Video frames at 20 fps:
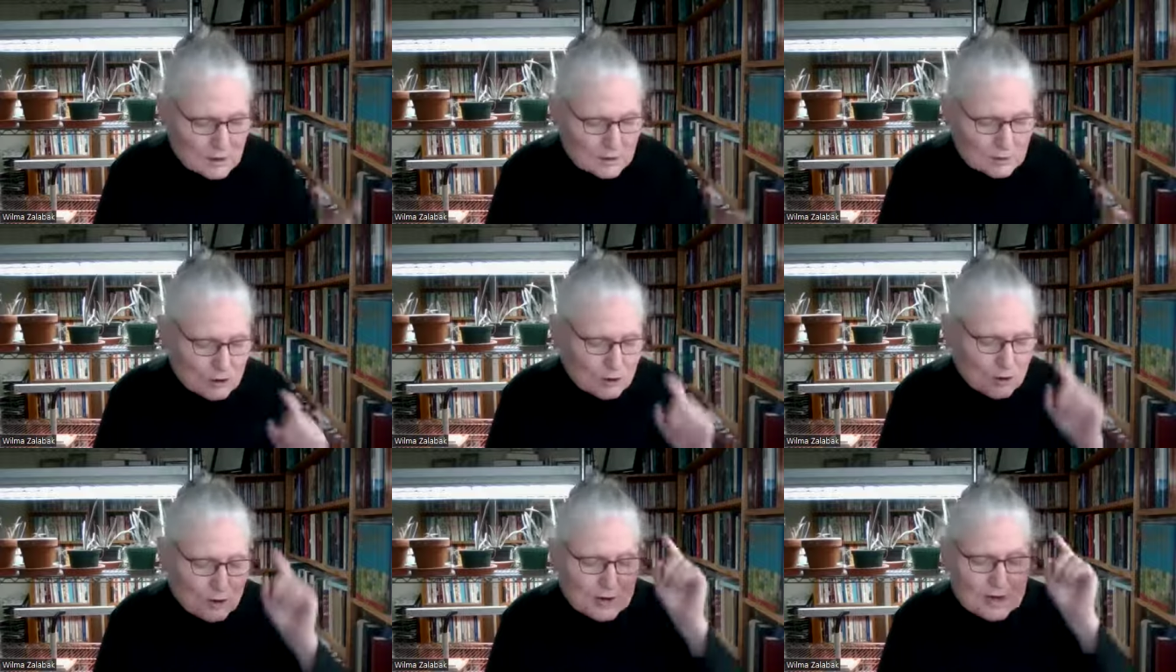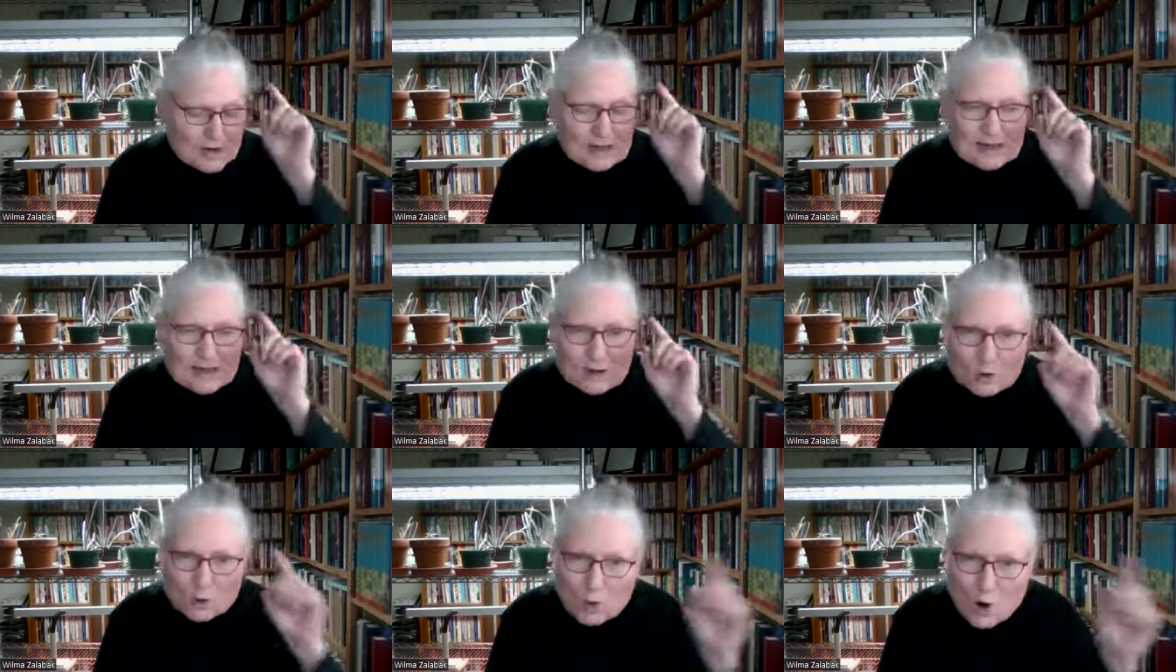nor
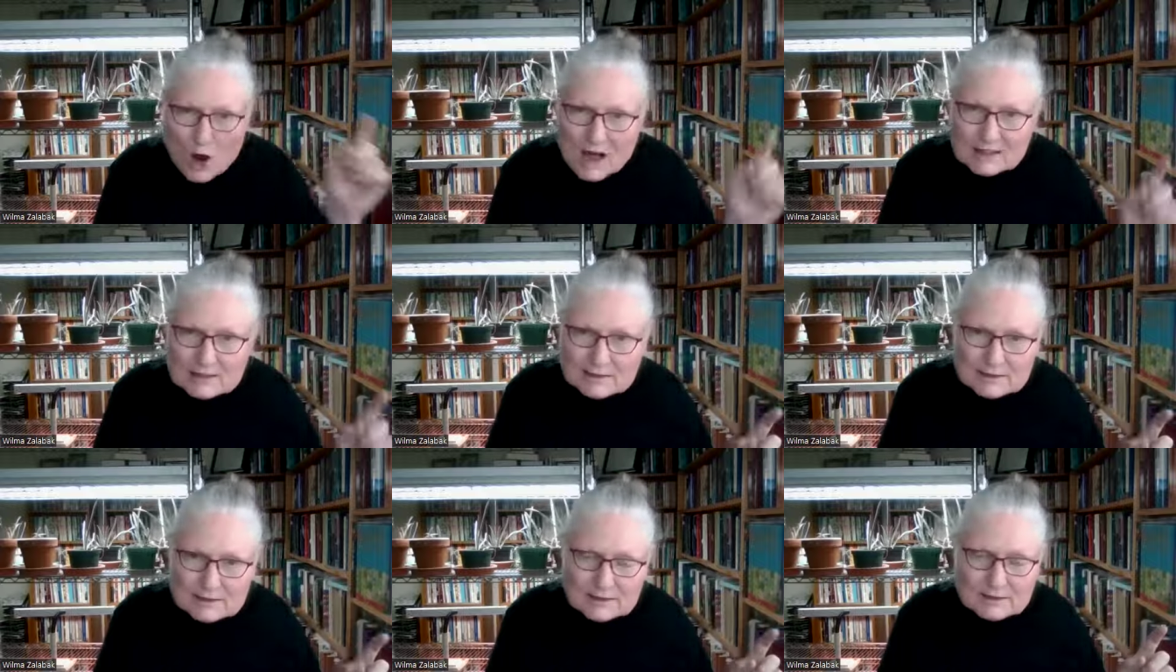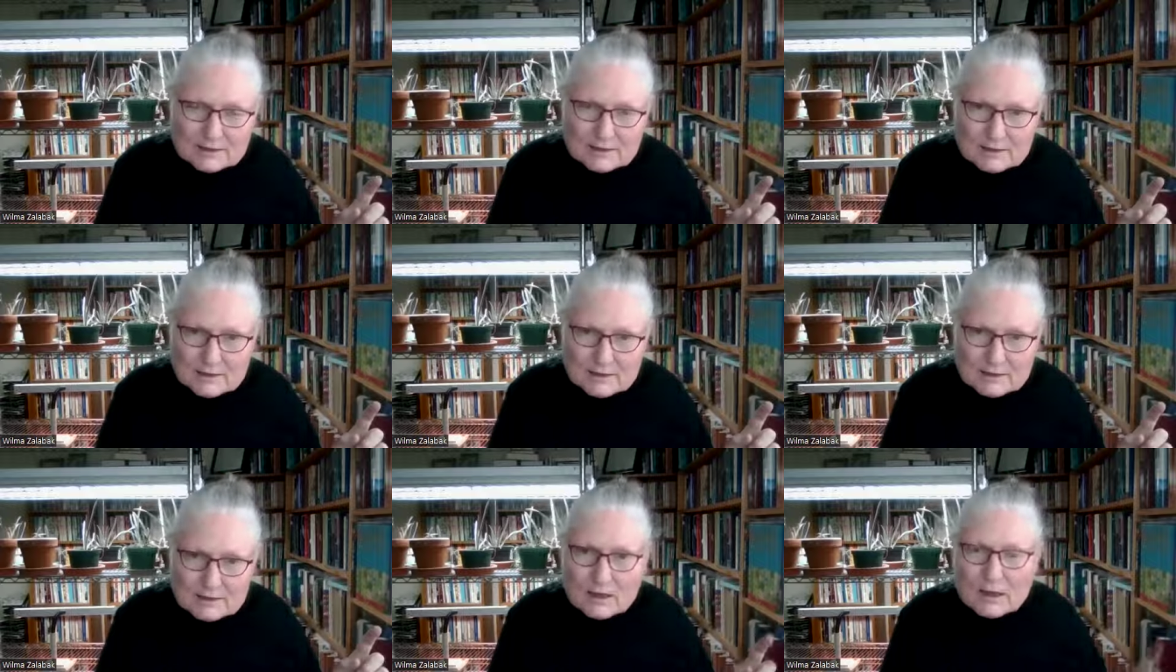
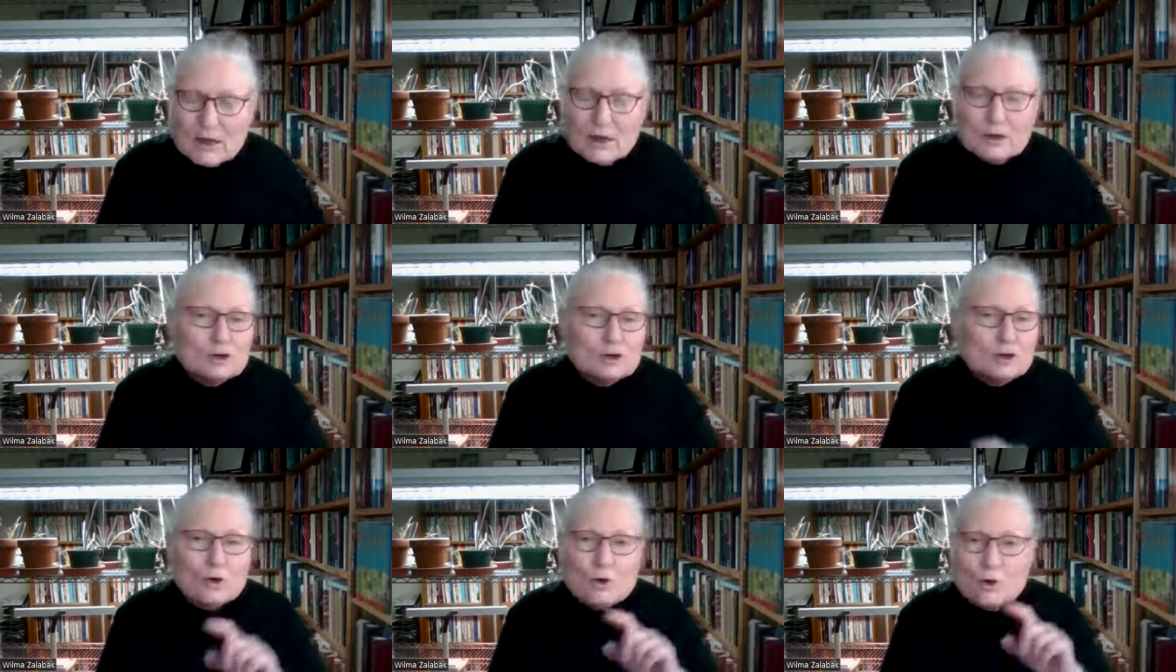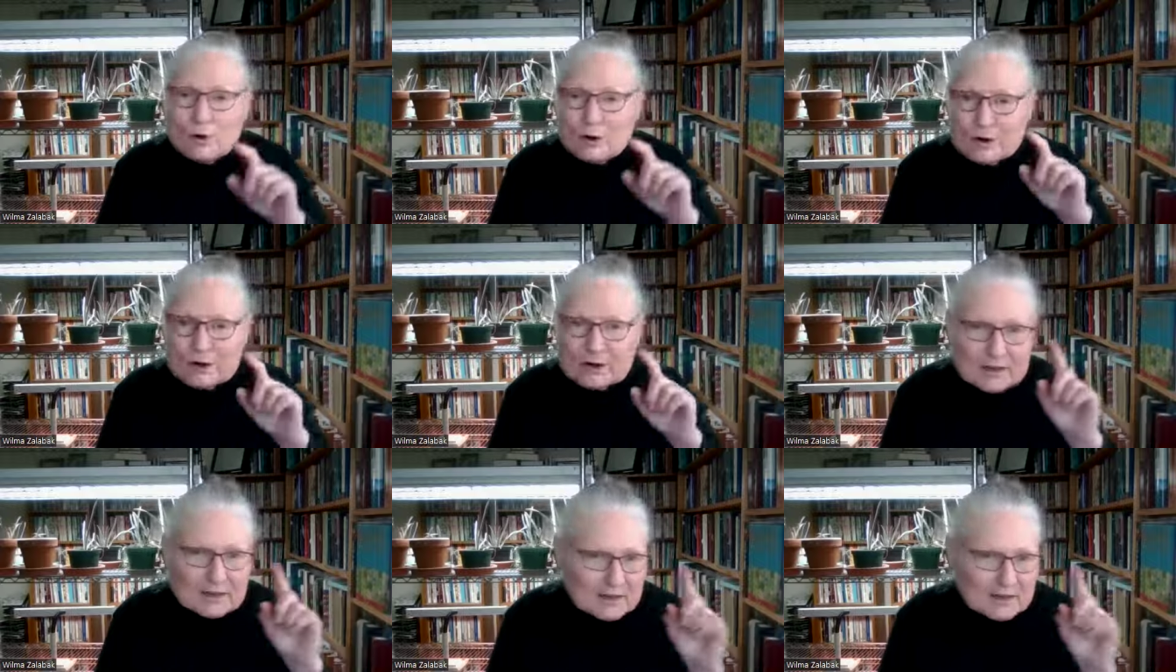equality, nor